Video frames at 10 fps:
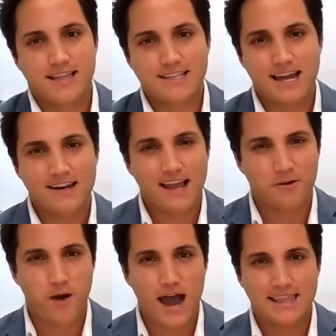So that's kind of
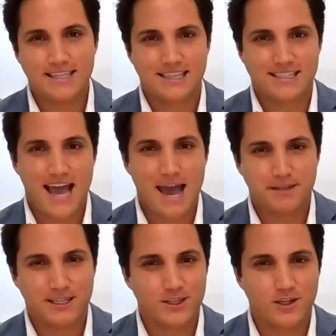like why these things are
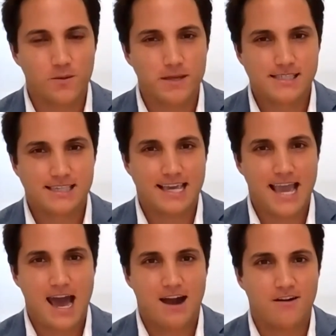happening. You can almost see
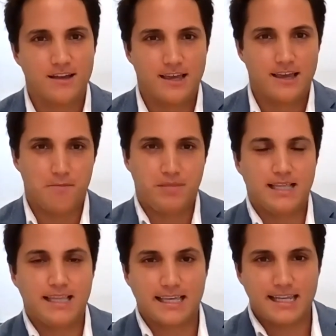how
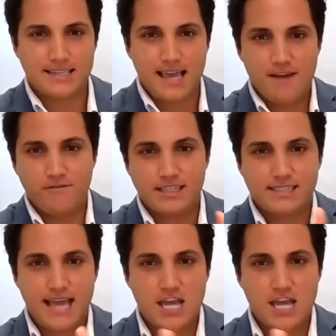appealing it is at every